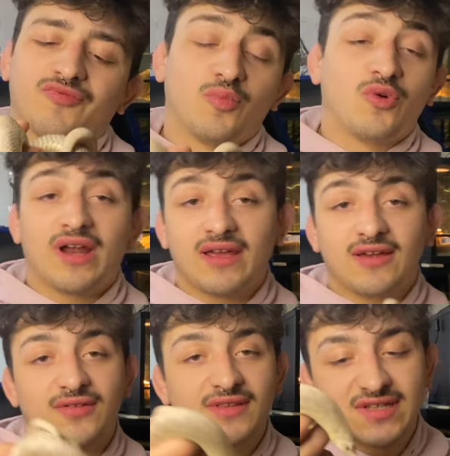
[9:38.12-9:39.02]
From what I
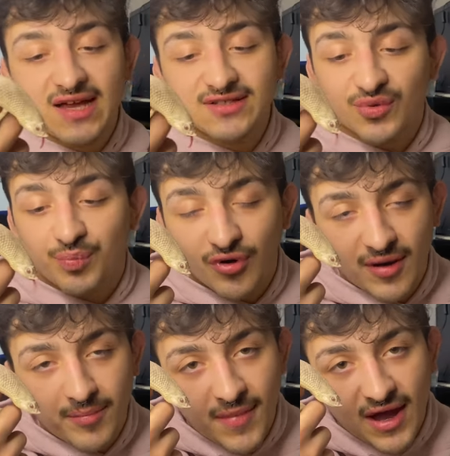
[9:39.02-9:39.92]
hear, these guys are
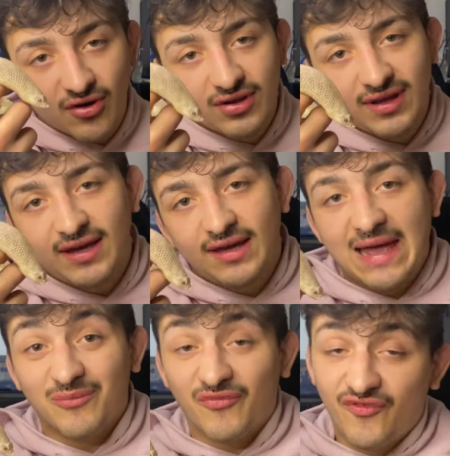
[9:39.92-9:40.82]
primarily
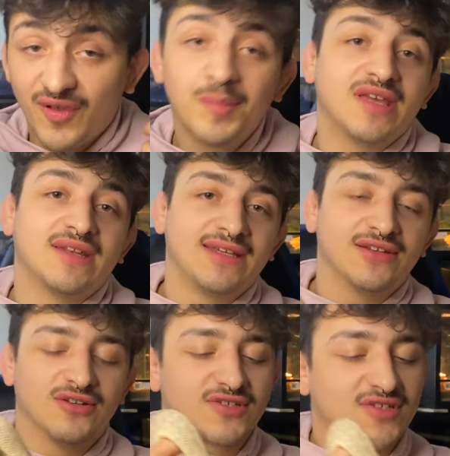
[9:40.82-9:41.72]
amphibian
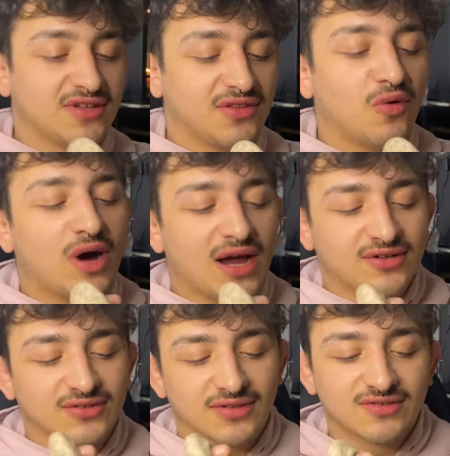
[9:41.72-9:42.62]
eaters in the
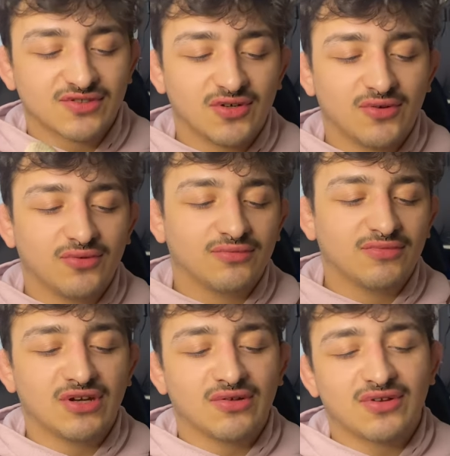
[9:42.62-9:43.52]
wild. So,
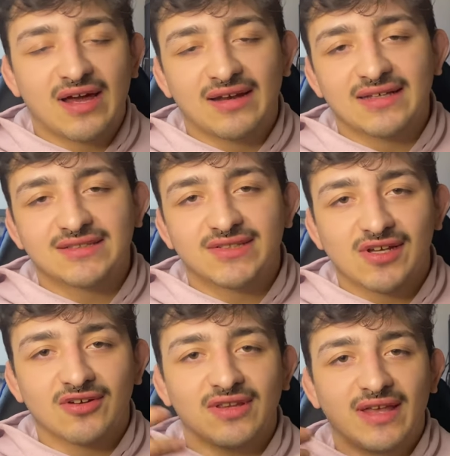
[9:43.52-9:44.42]
you know, they're not
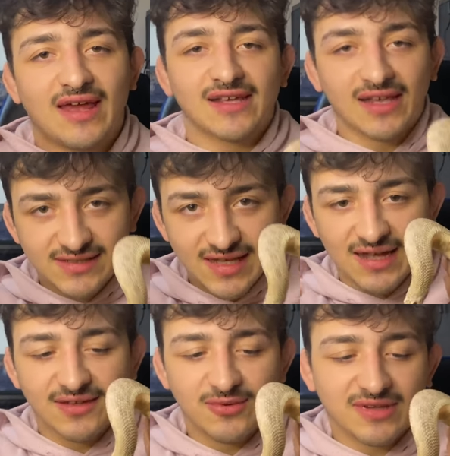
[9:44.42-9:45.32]
necessarily getting
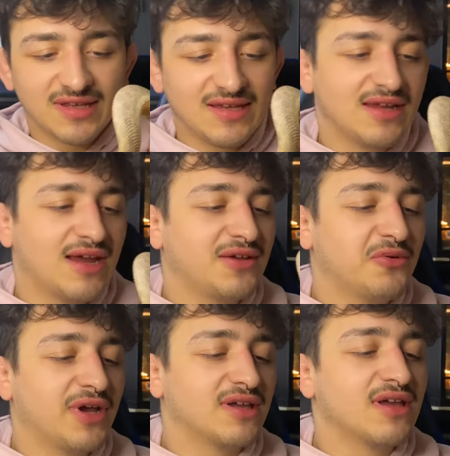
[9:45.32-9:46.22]
exactly what they eat
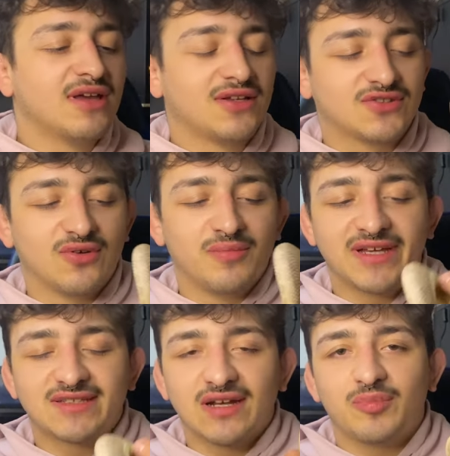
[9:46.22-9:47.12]
anyway. So to
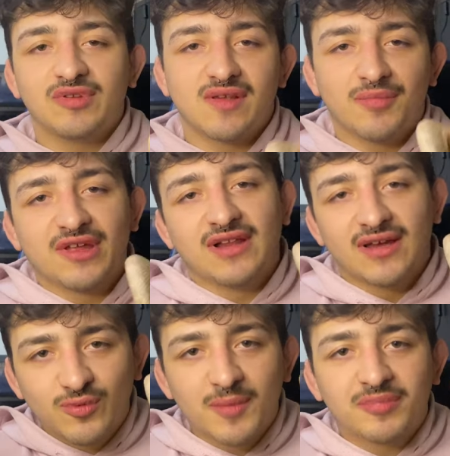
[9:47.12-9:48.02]
mix it up with something
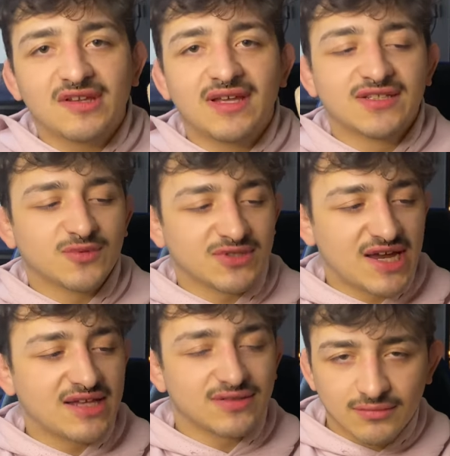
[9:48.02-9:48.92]
like Reptilinks, which
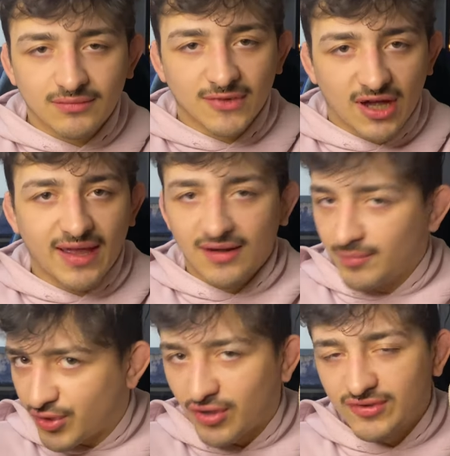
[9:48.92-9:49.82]
has, again,
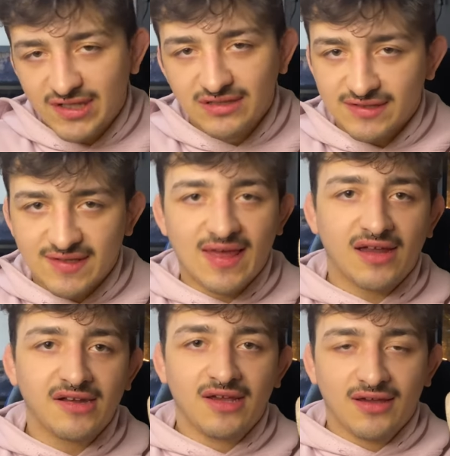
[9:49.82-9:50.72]
proteins
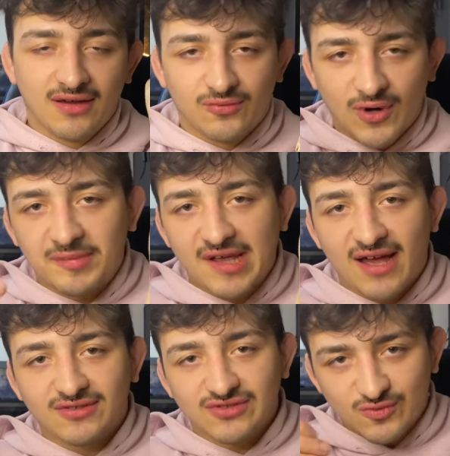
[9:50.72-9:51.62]
that
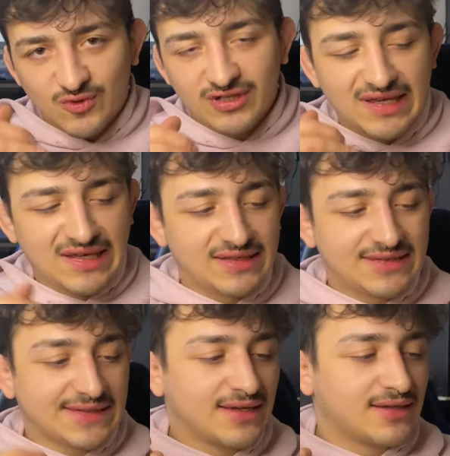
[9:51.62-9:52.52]
reptiles will eat